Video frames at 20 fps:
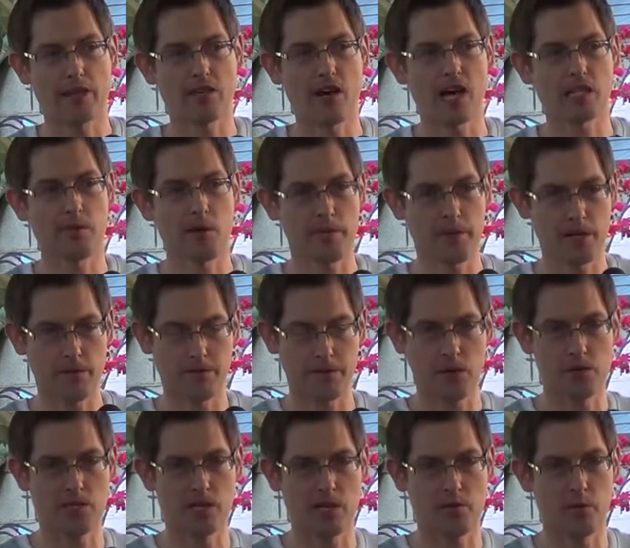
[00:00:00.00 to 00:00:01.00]
I talked about being a
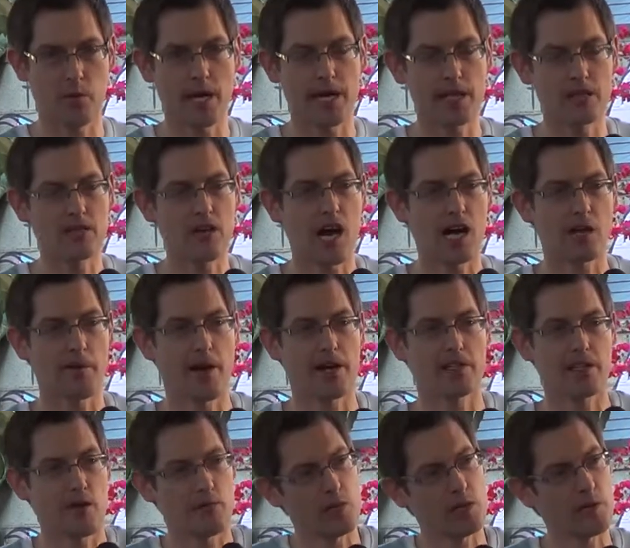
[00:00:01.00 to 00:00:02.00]
fugitive. What I didn't talk about
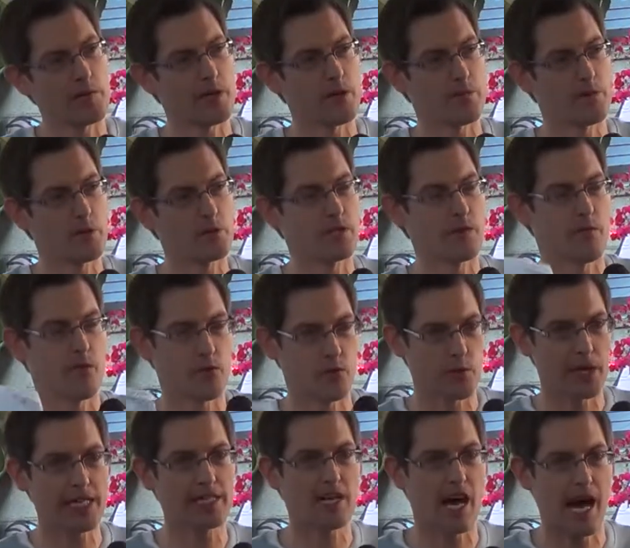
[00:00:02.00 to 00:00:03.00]
is I've really been a fugitive
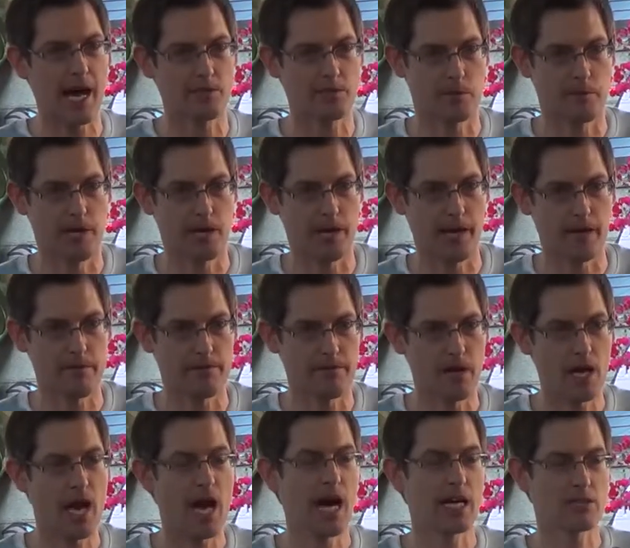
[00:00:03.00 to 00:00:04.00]
three times in my
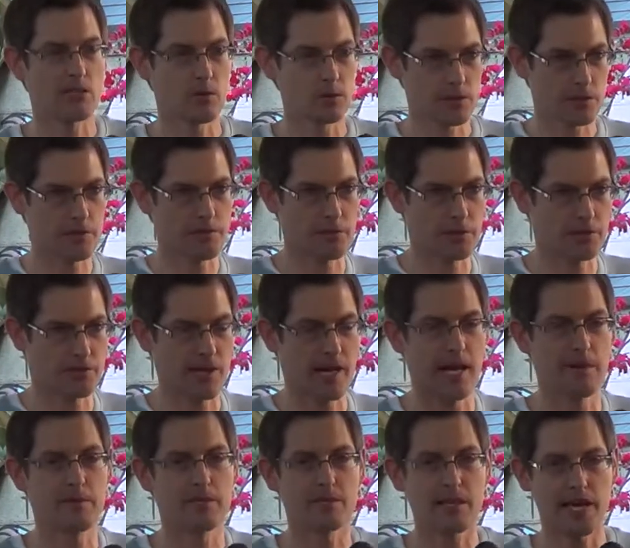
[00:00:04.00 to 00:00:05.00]
life. I told you the first
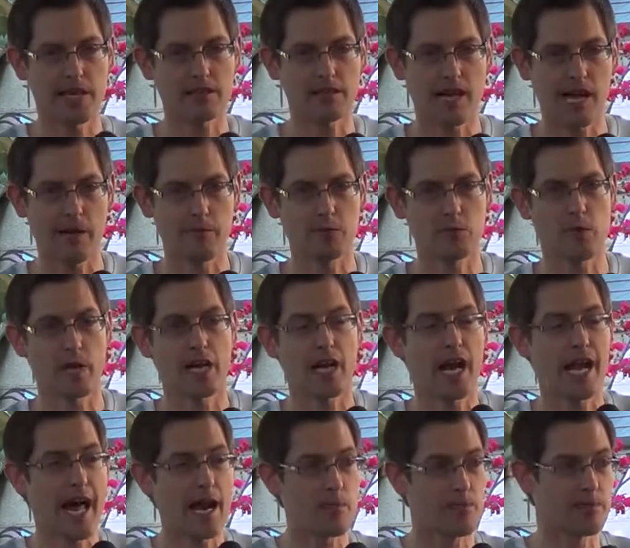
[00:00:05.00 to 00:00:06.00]
time. The second time was when I
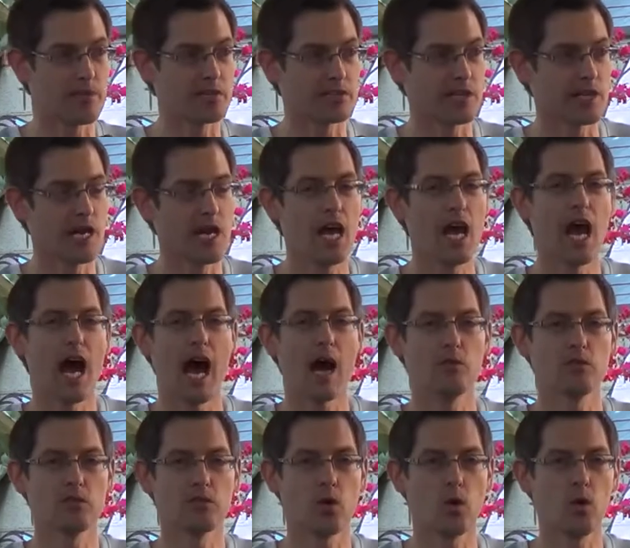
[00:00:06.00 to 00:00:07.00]
got out of prison.
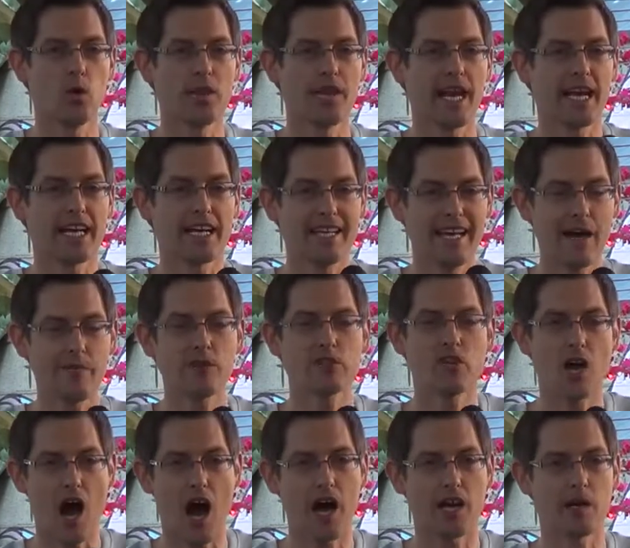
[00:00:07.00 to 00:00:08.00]
I was told that I could
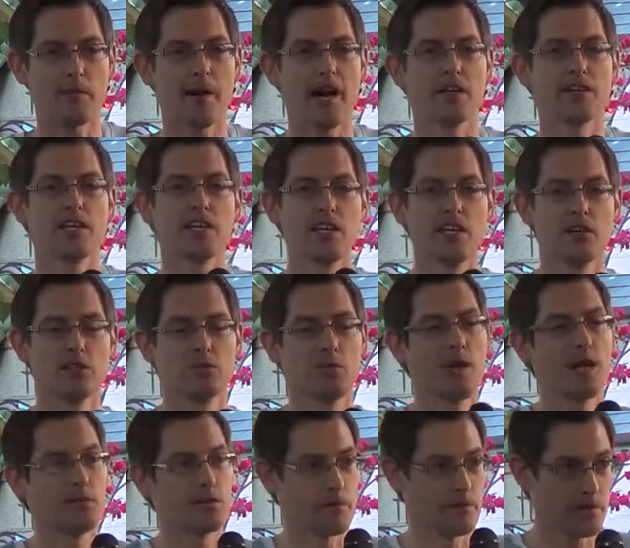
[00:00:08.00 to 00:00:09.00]
never talk about the years
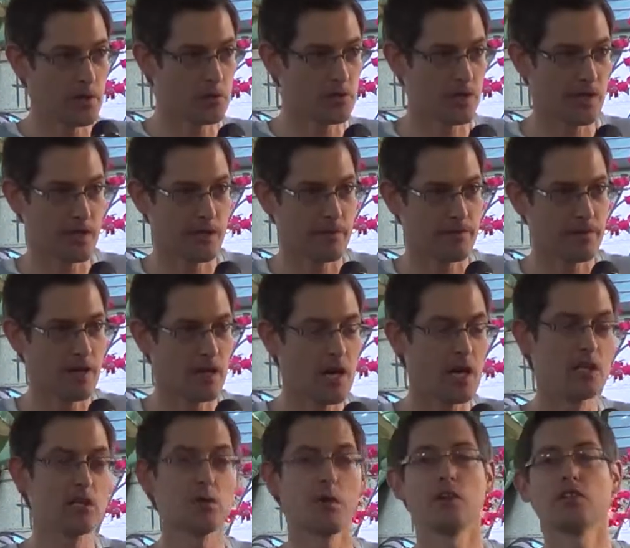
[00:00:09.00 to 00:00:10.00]
while I was a fugitive.
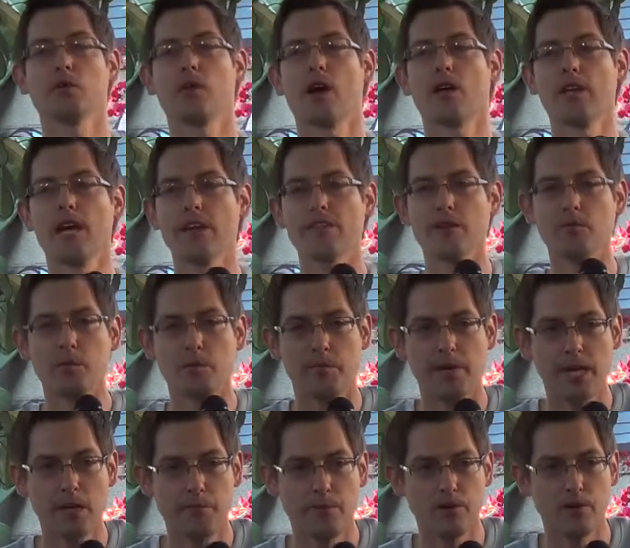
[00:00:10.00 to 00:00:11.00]
So I was around nothing but
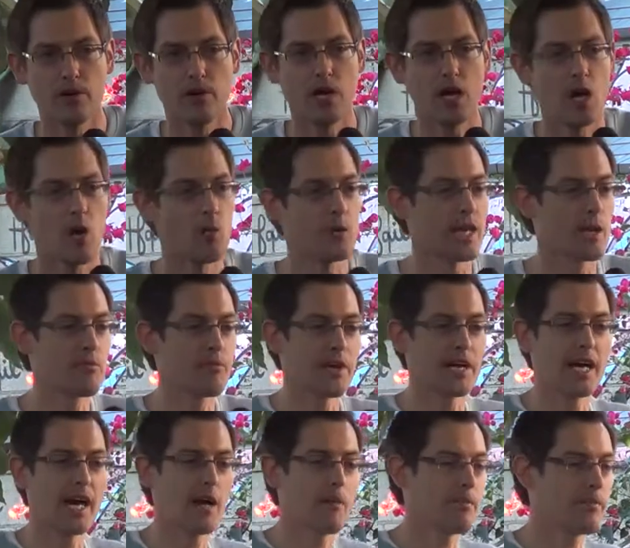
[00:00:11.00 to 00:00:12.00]
people when they'd
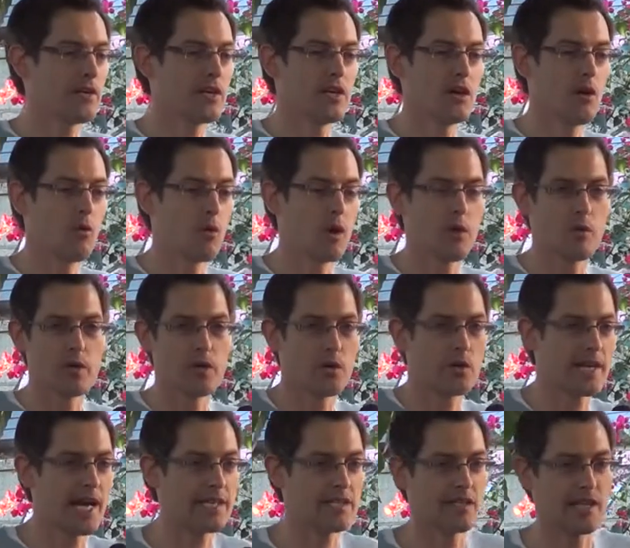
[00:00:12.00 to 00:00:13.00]
bring up, you know, where were
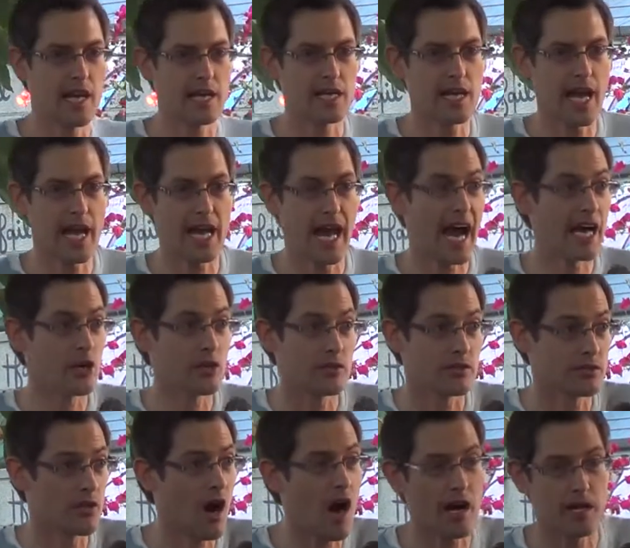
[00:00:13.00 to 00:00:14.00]
you in 1998? I
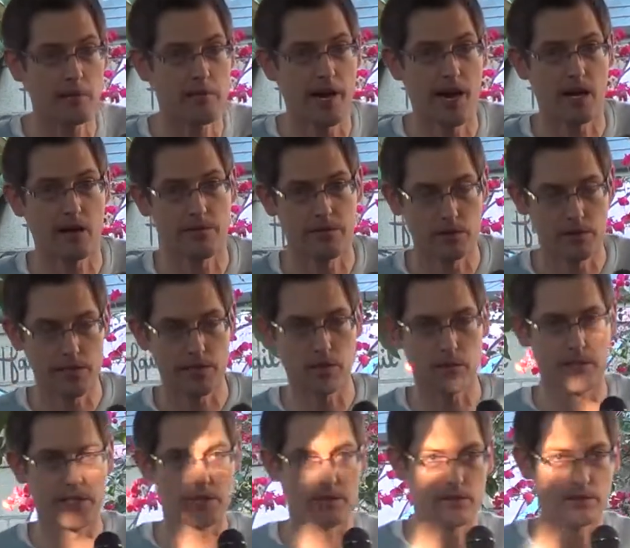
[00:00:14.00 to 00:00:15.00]
couldn't talk about it for
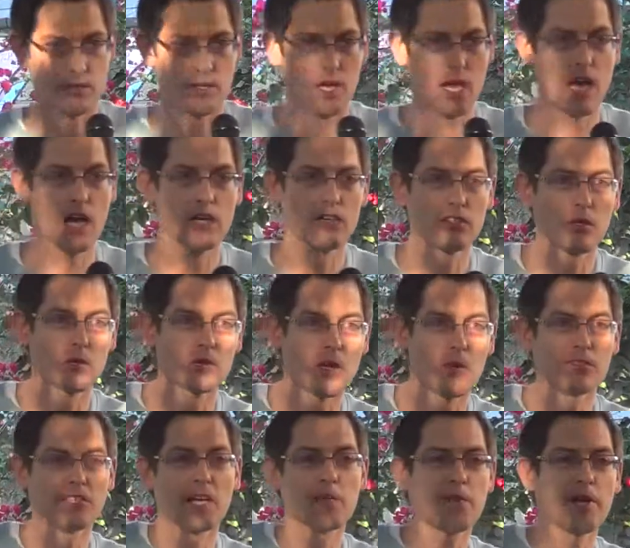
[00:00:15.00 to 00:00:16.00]
legal reasons. So it was
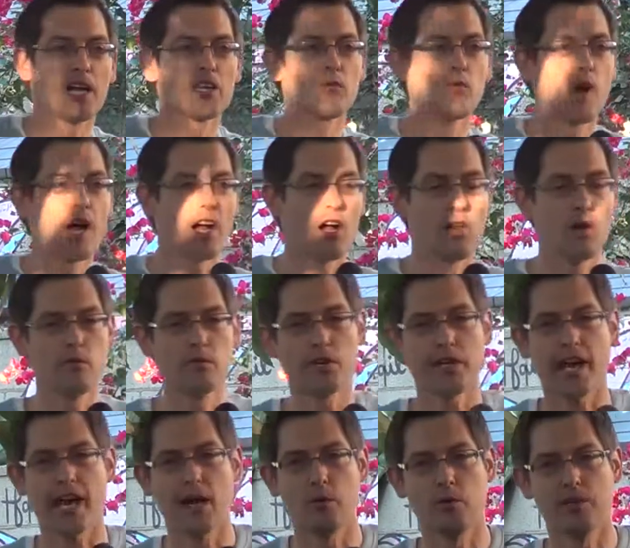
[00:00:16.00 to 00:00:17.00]
almost like being on the run all over
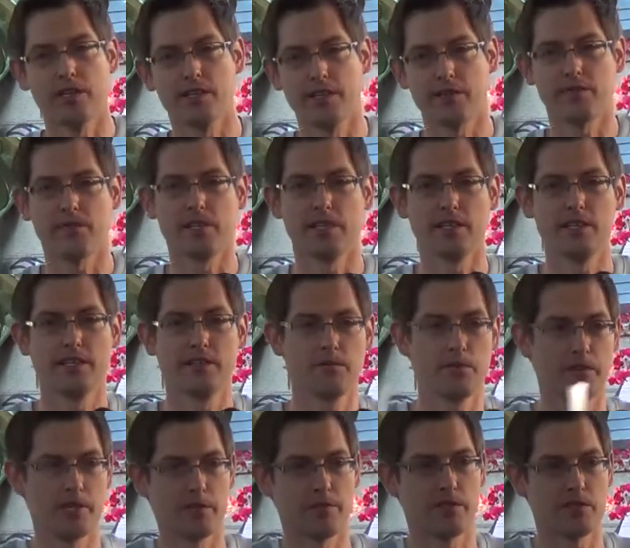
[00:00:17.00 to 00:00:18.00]
again with a different
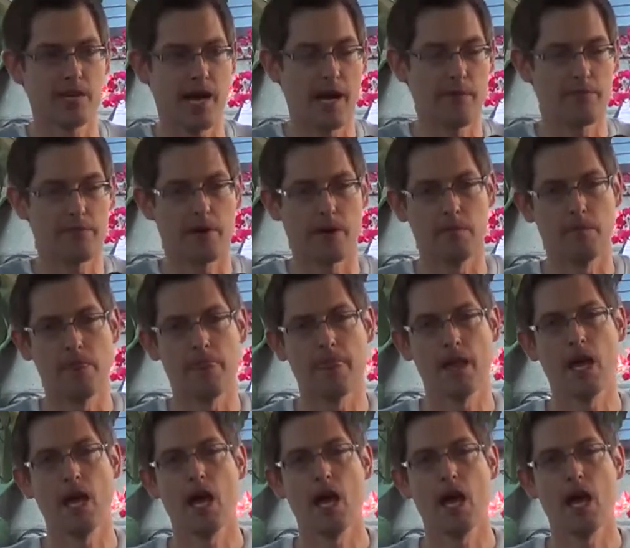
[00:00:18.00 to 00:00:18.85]
for a different time frame.